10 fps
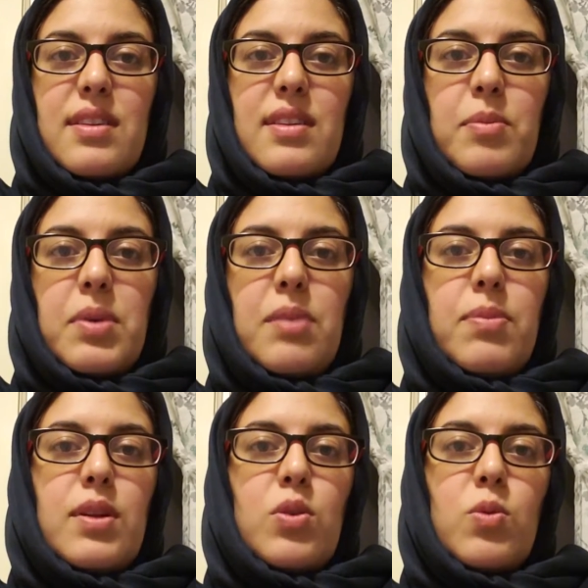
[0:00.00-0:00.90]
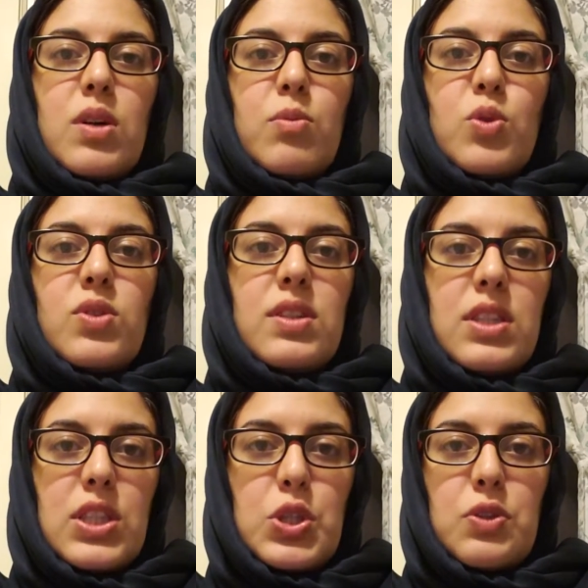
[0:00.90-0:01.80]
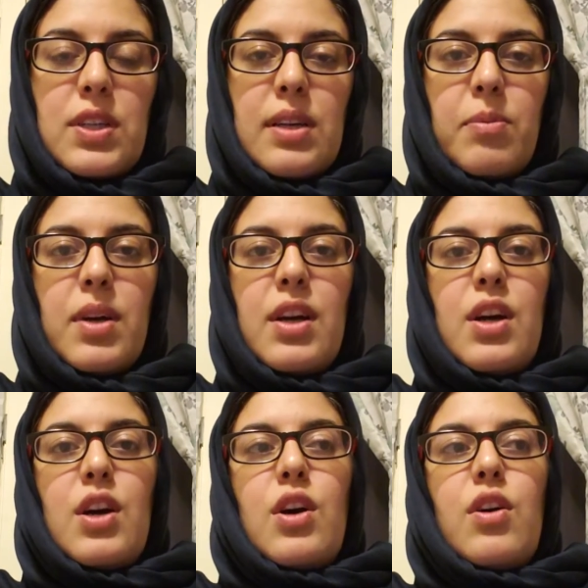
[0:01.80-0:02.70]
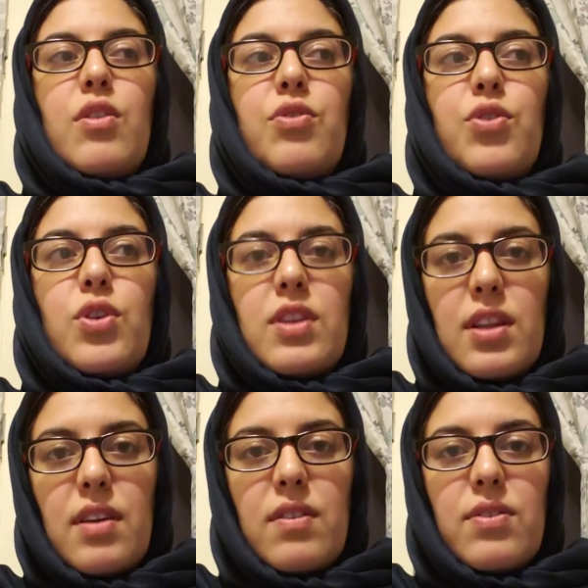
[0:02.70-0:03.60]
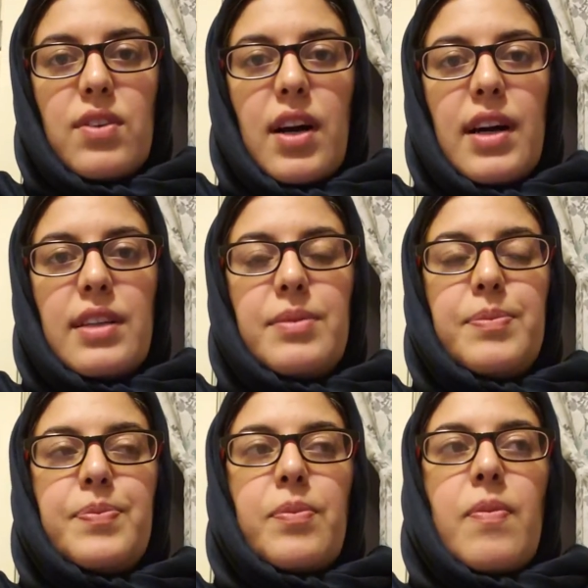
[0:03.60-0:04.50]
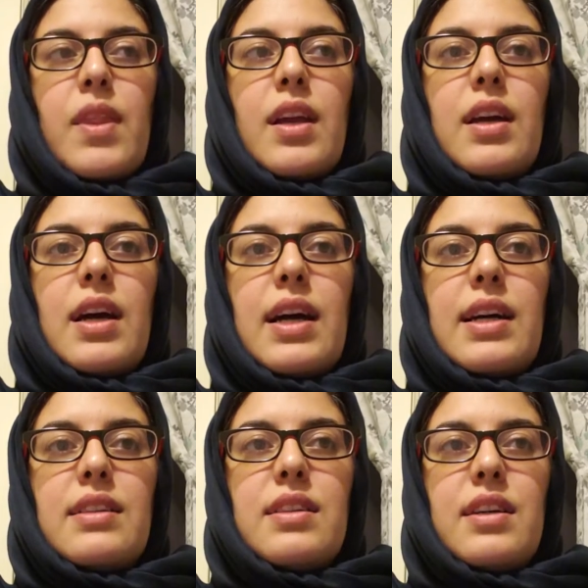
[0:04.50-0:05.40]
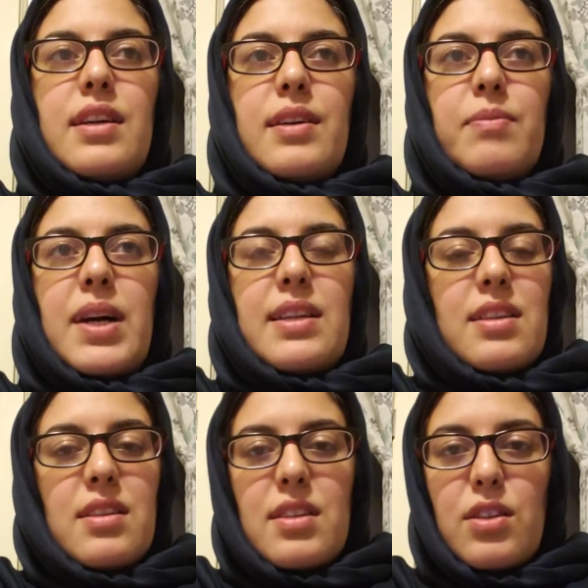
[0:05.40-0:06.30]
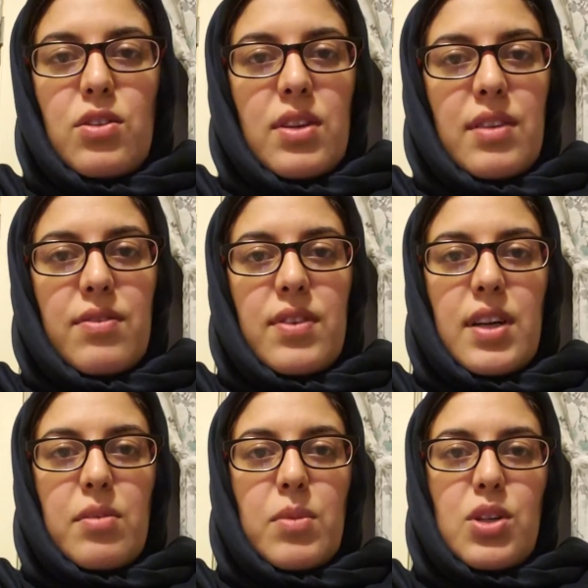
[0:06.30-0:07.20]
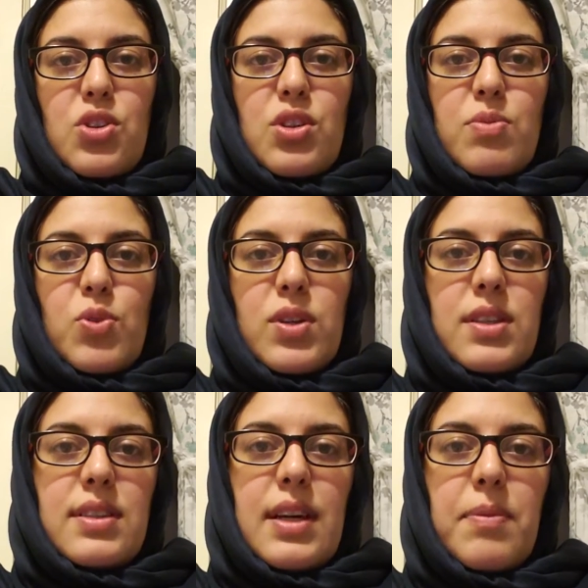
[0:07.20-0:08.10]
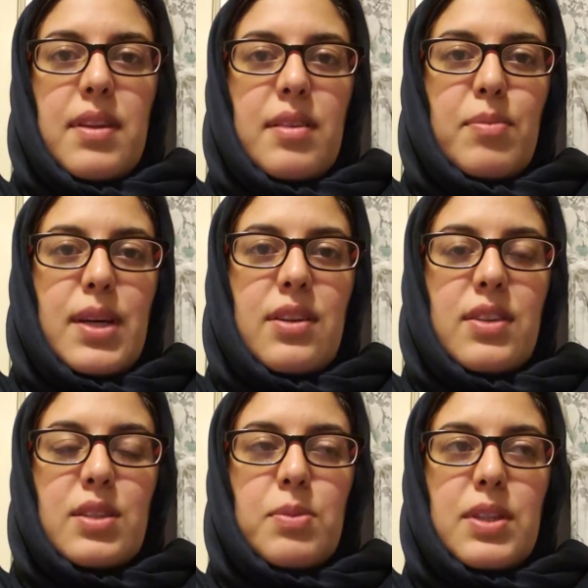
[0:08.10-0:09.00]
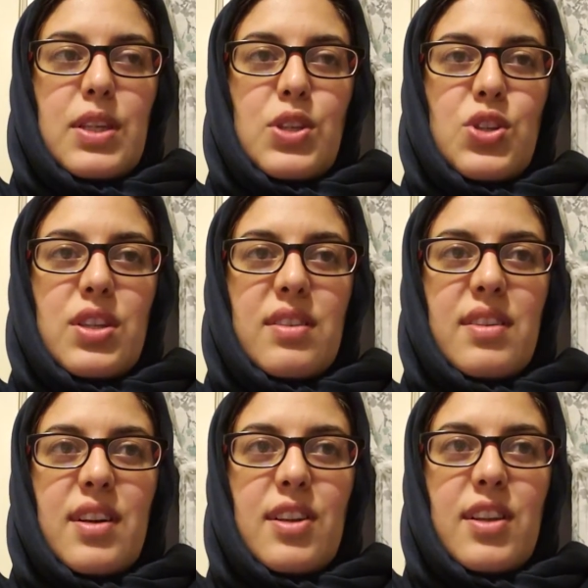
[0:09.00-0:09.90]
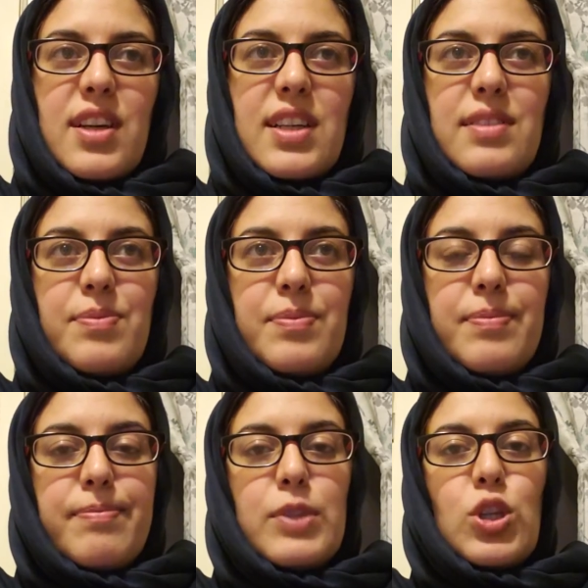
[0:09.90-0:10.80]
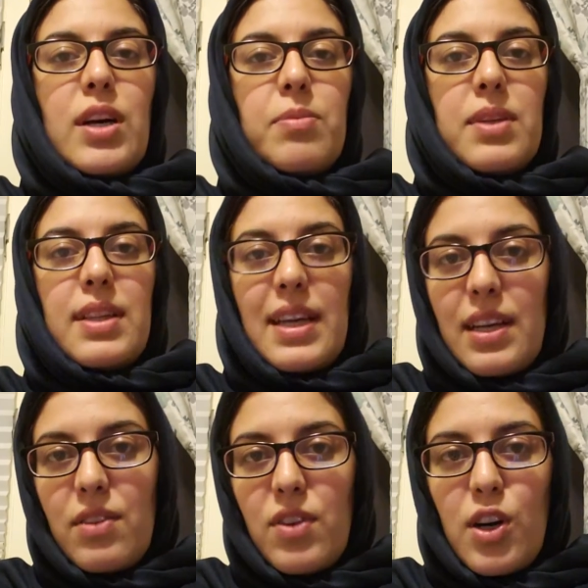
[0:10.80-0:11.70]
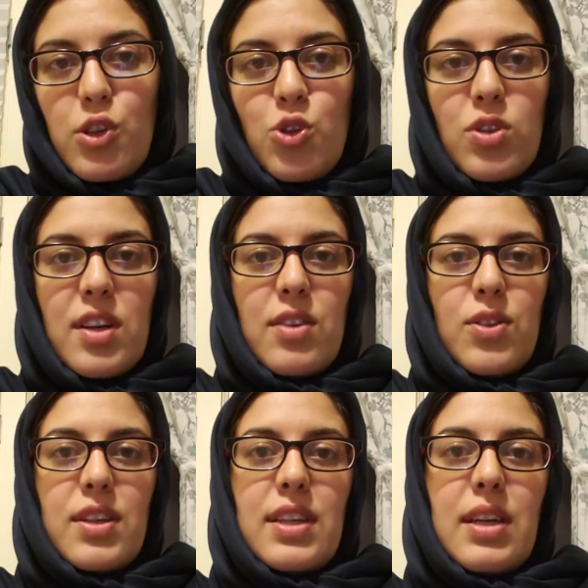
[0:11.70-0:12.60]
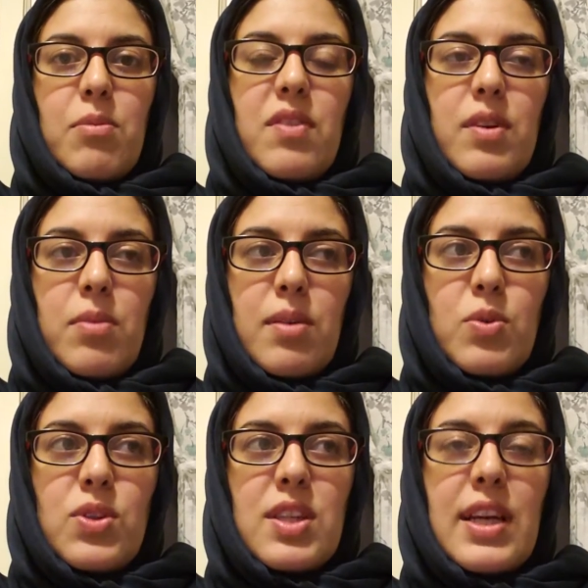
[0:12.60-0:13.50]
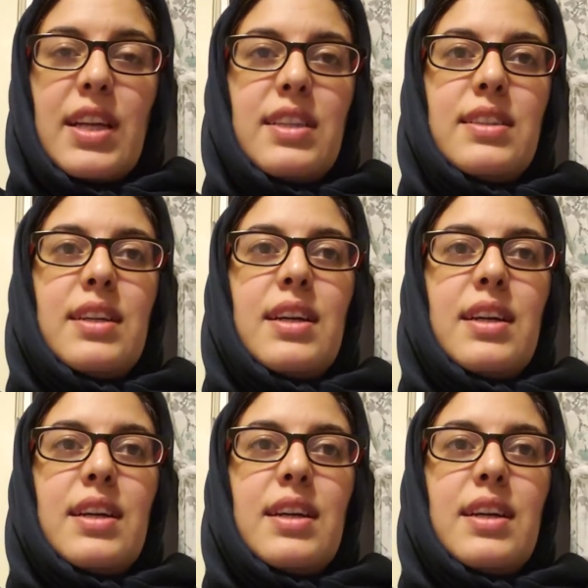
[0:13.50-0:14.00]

the people who were most dear to him for the love of God. And as I said, you can find much more in-depth and better explanation online. Look up the day of Ashura or the name of Imam Hussein.